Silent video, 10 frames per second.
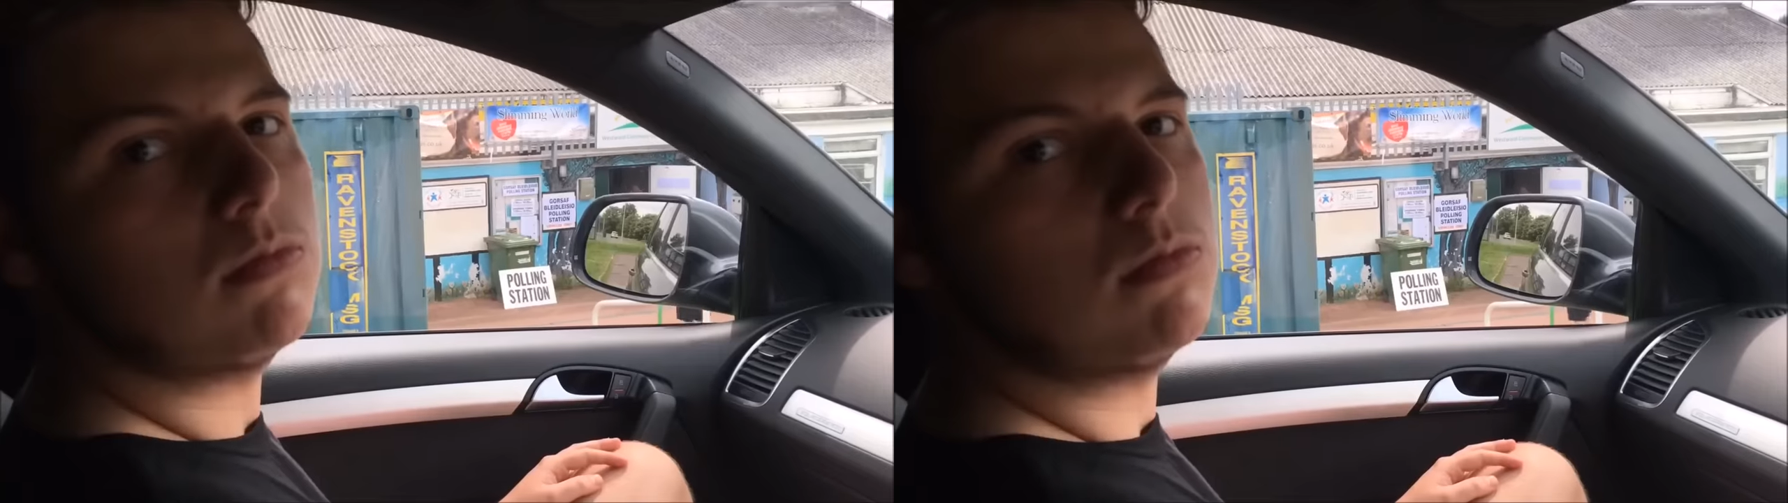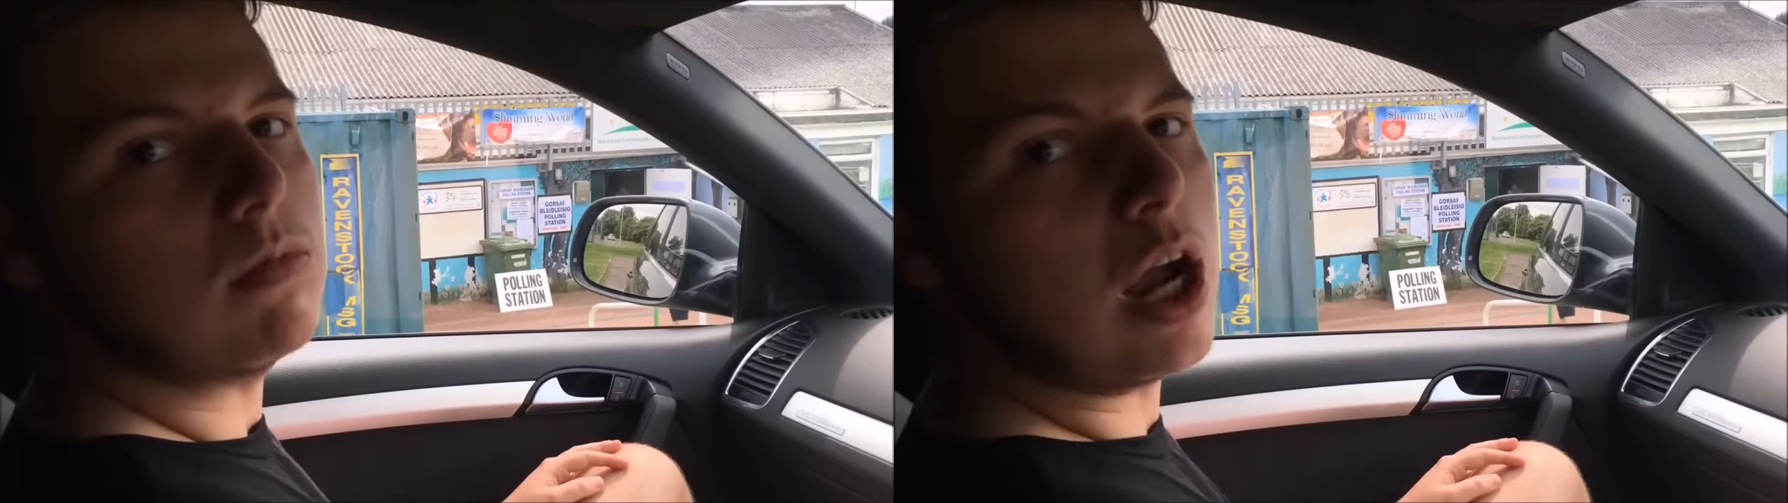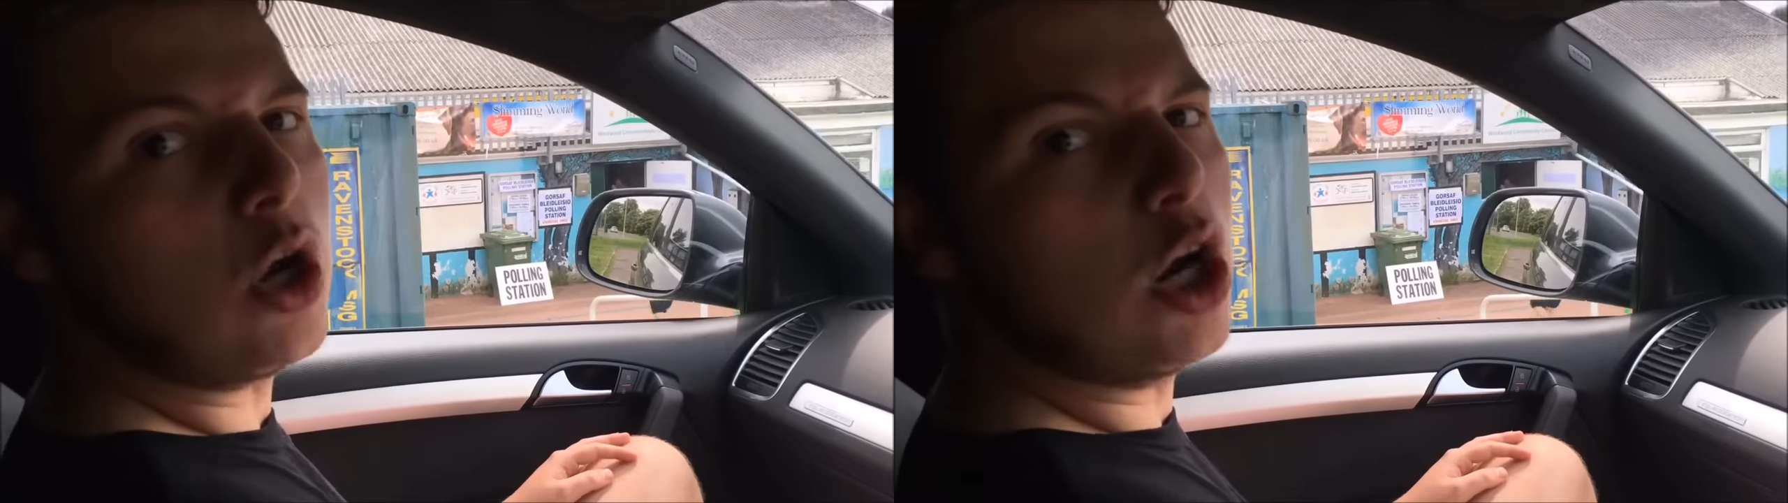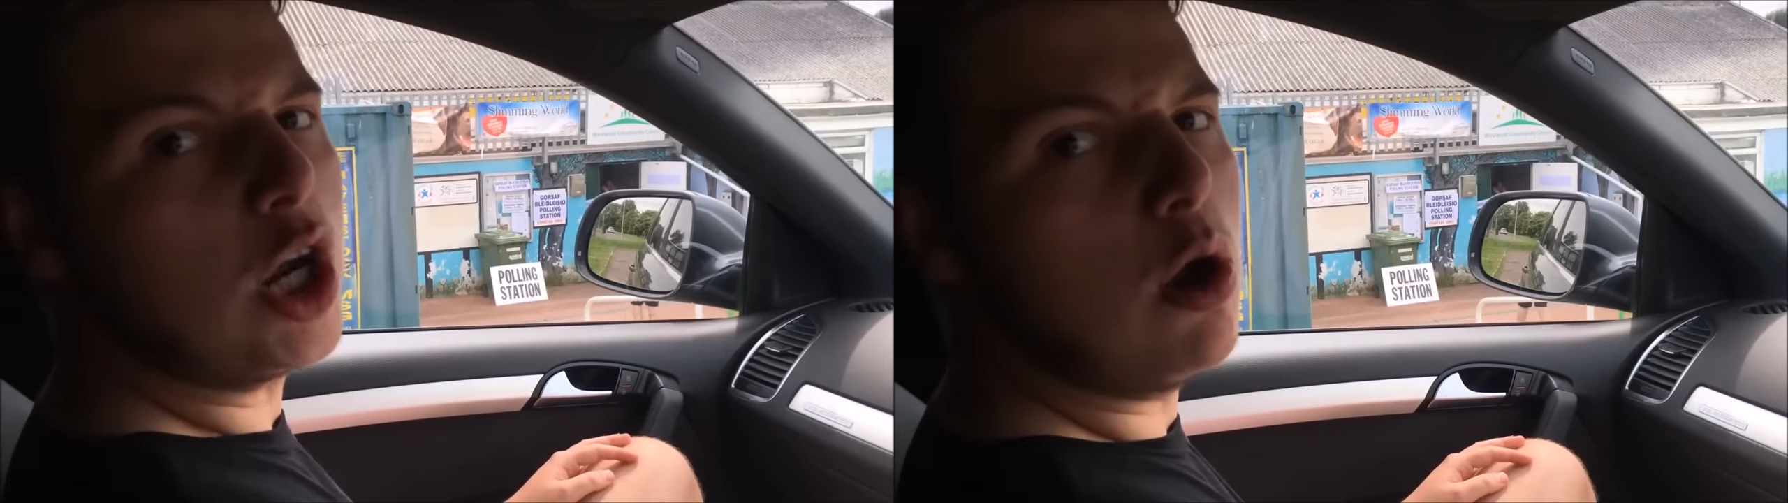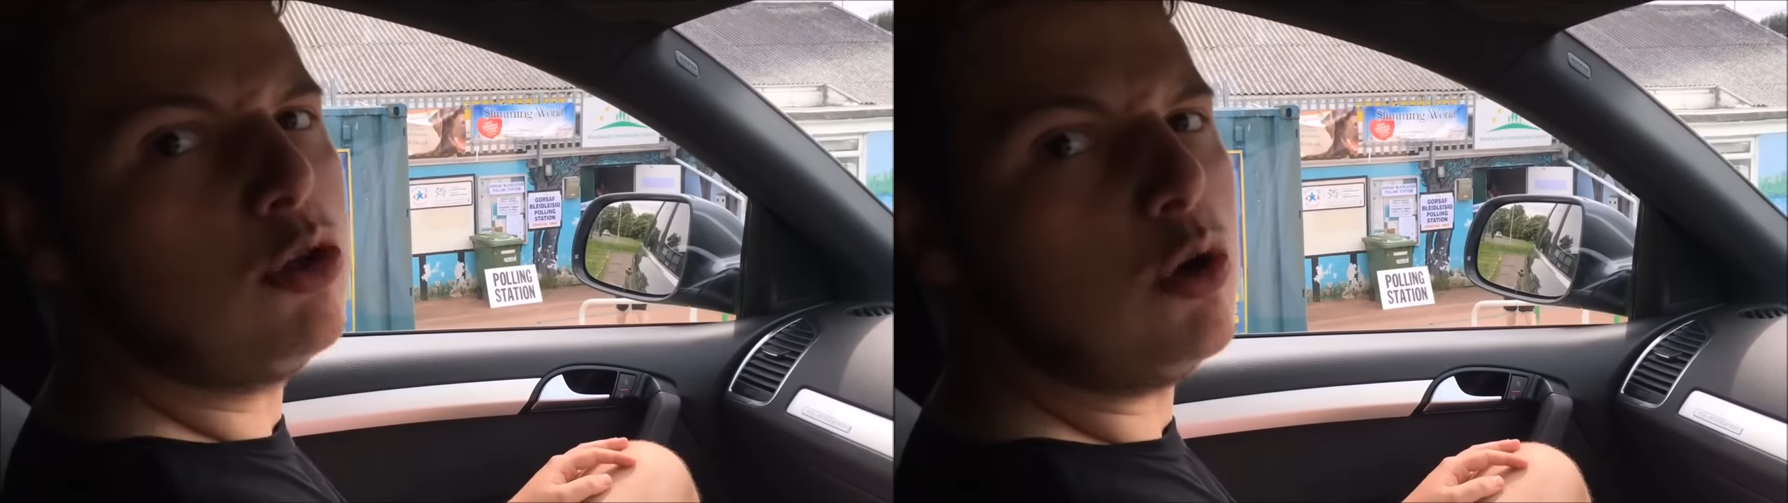Elliot, I gotta
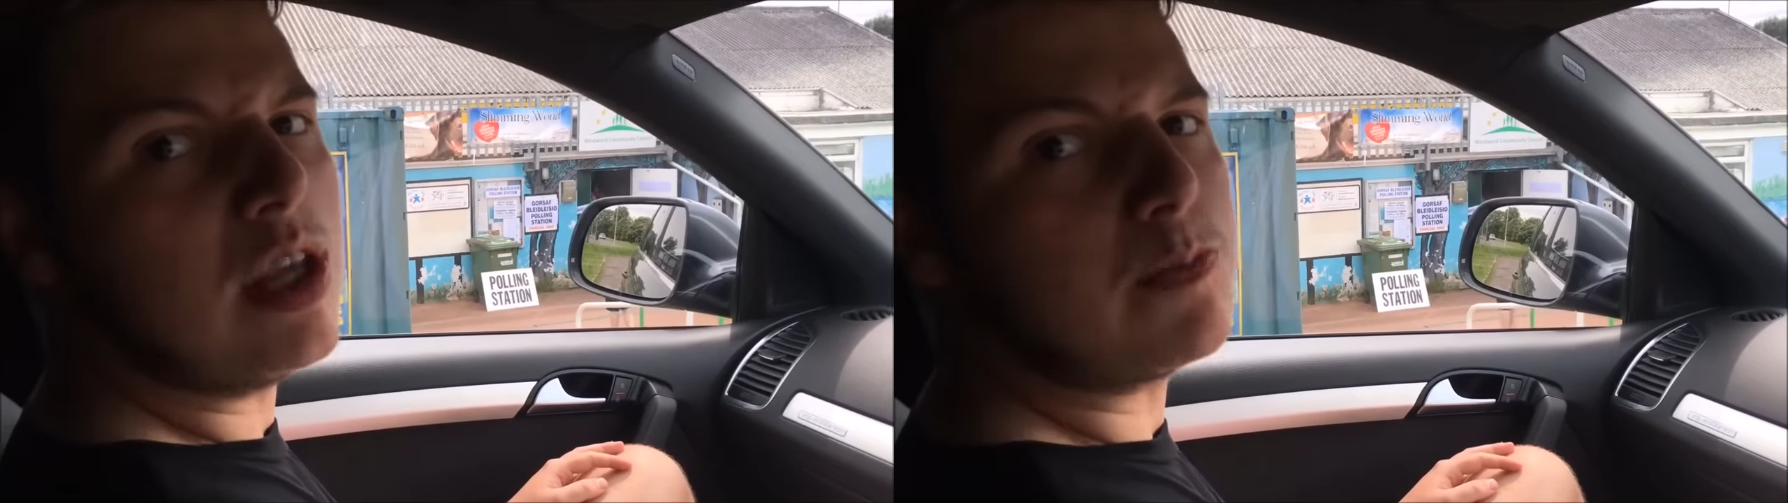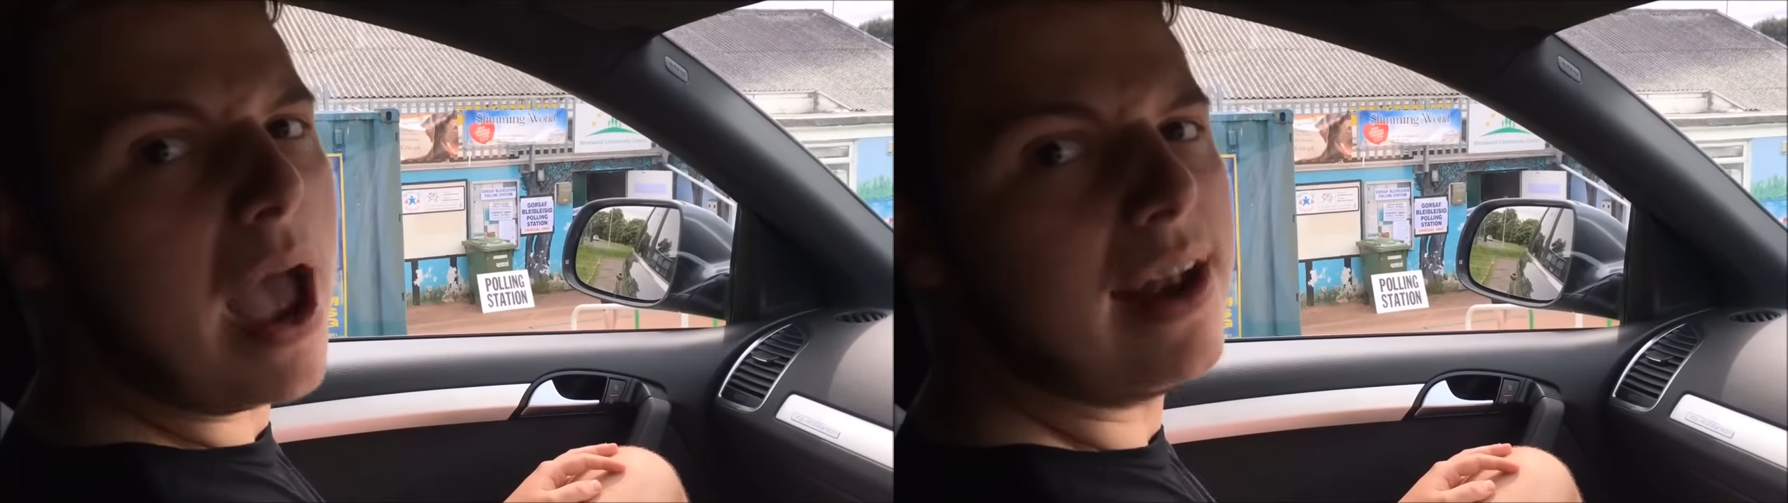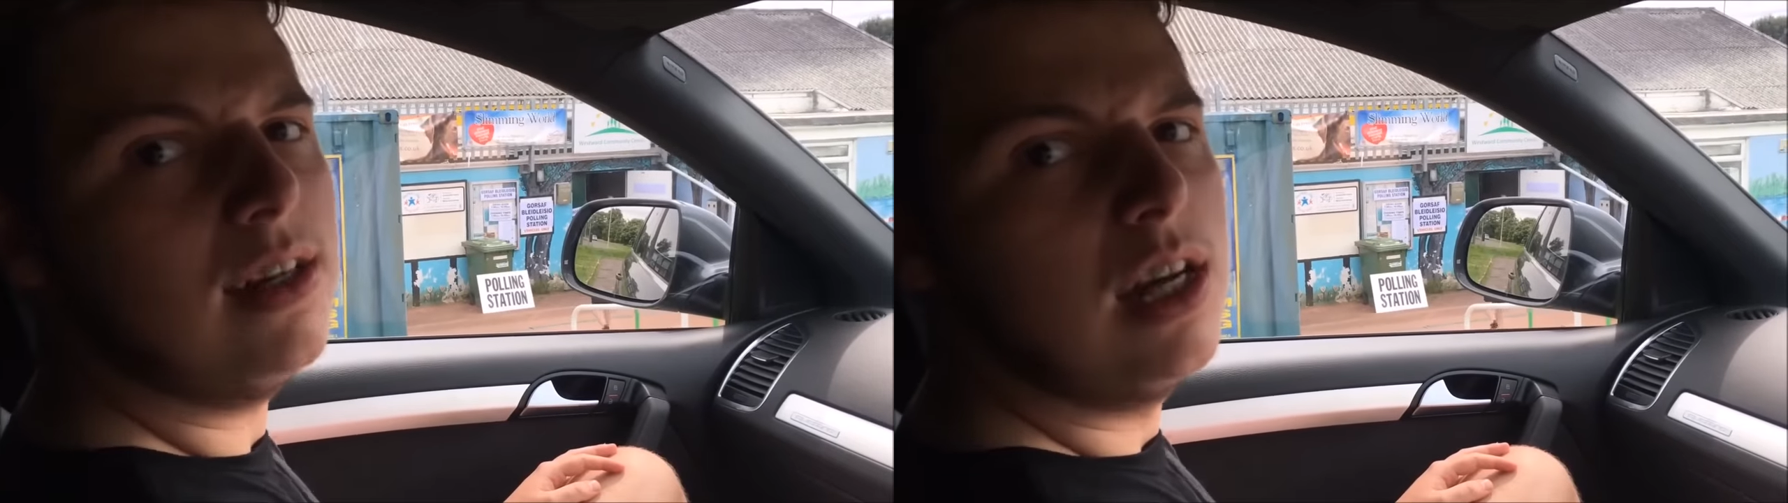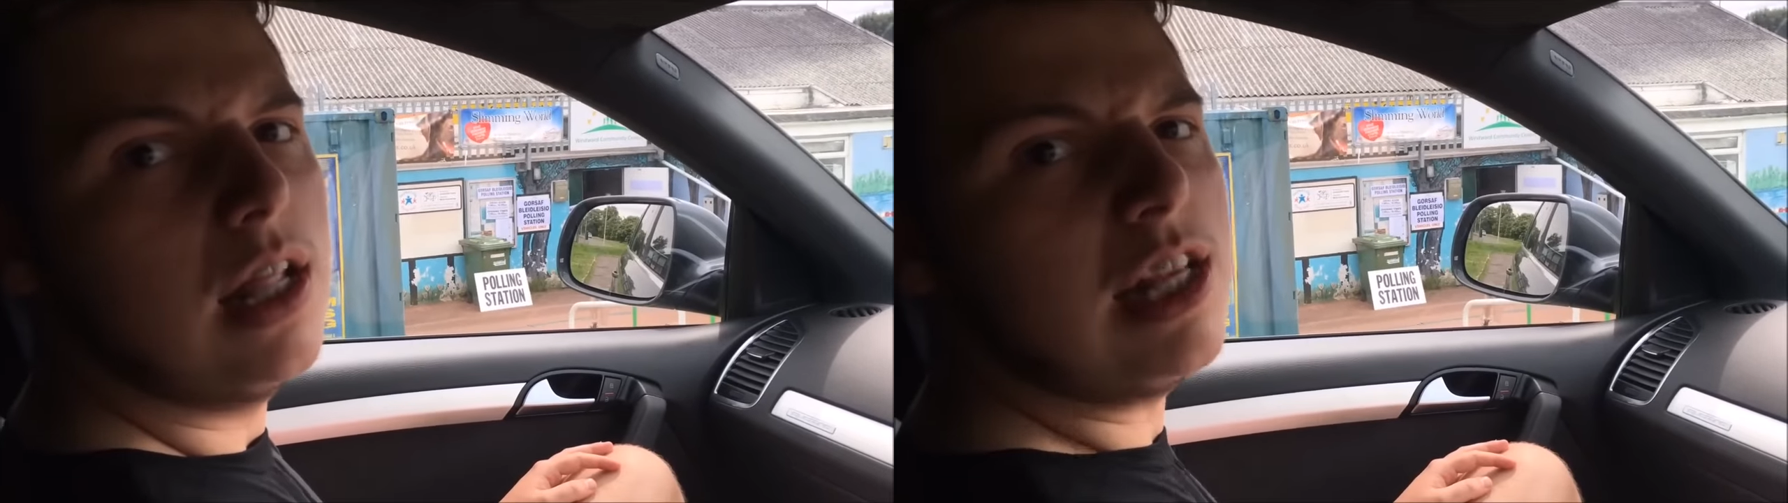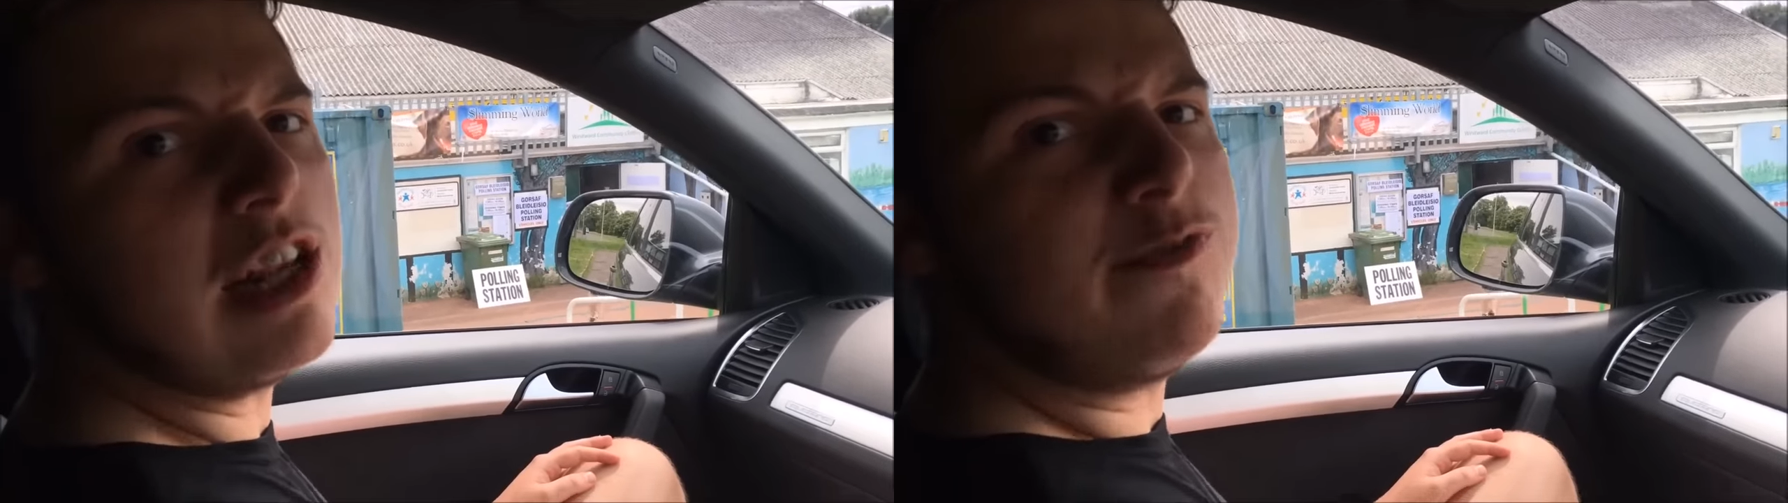is... go do this, Ben.
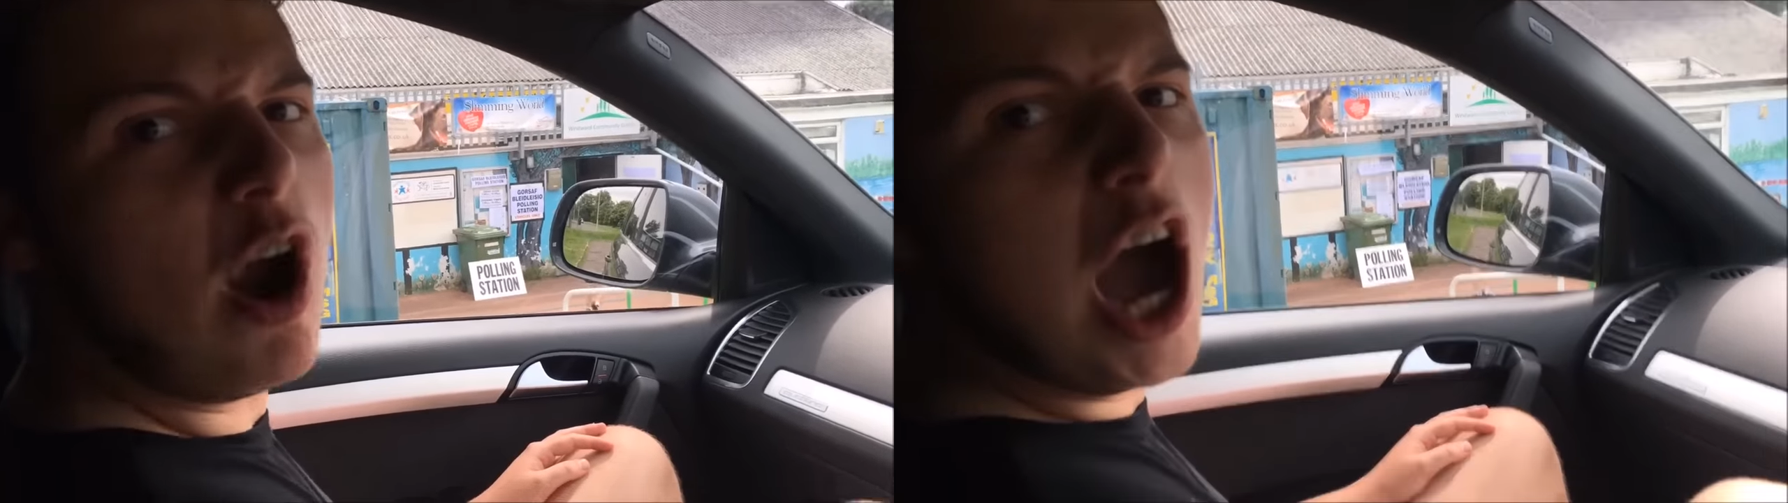Elliot, this, this is you